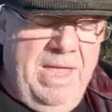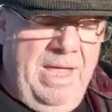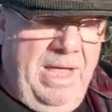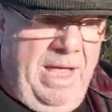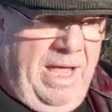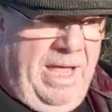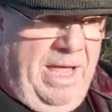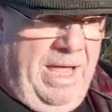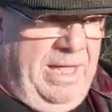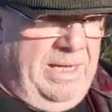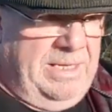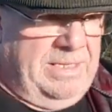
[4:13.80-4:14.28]

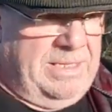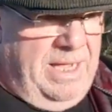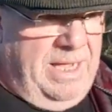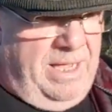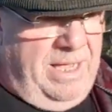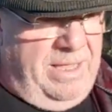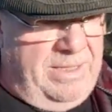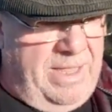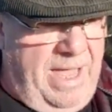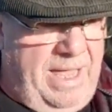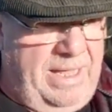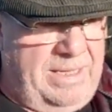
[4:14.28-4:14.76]
and
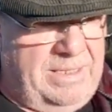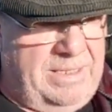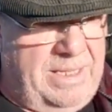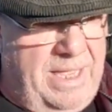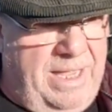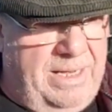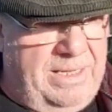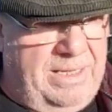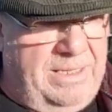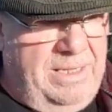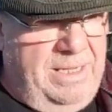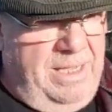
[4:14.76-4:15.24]
that
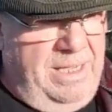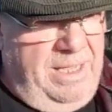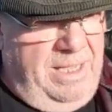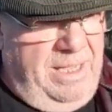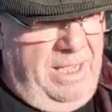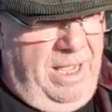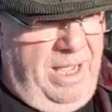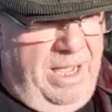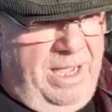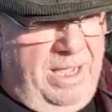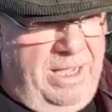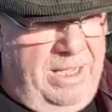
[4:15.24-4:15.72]
then
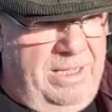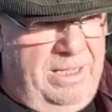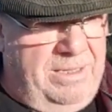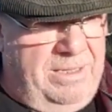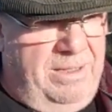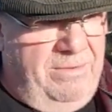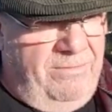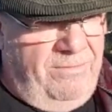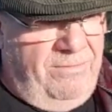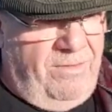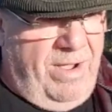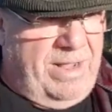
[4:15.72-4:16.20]

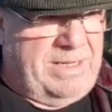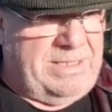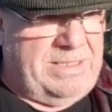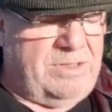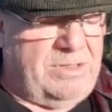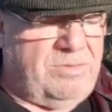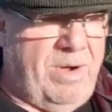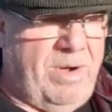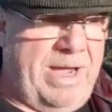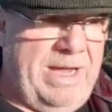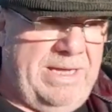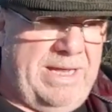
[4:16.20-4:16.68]
finds
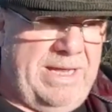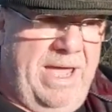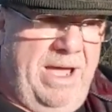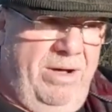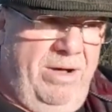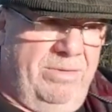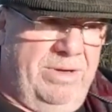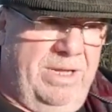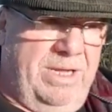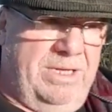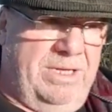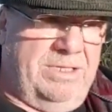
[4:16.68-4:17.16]
its way
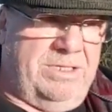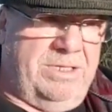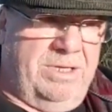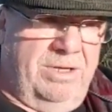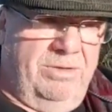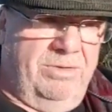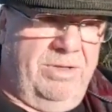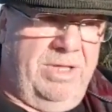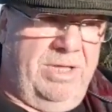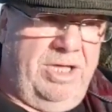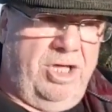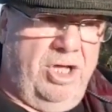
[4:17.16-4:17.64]
down
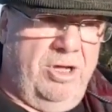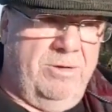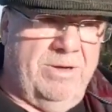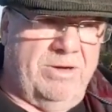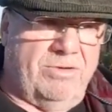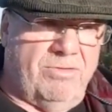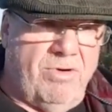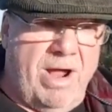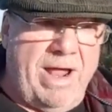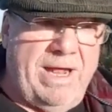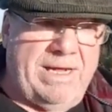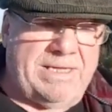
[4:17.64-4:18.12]
into the
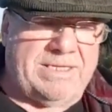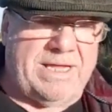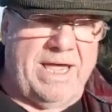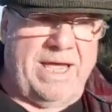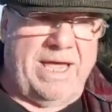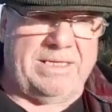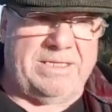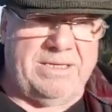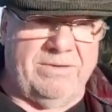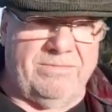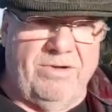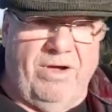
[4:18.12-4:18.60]
Human Rights
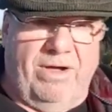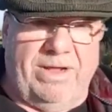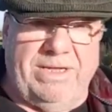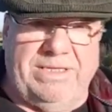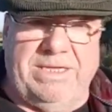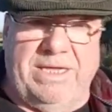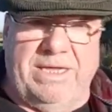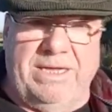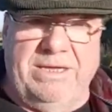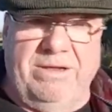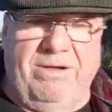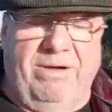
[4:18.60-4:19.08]
Act of
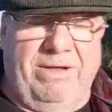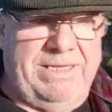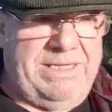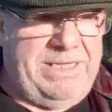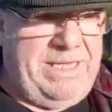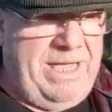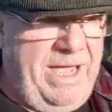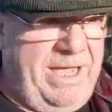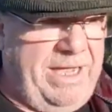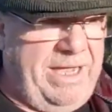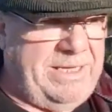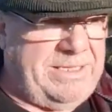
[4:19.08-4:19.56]

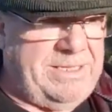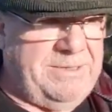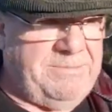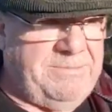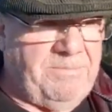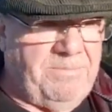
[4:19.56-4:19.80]
1998.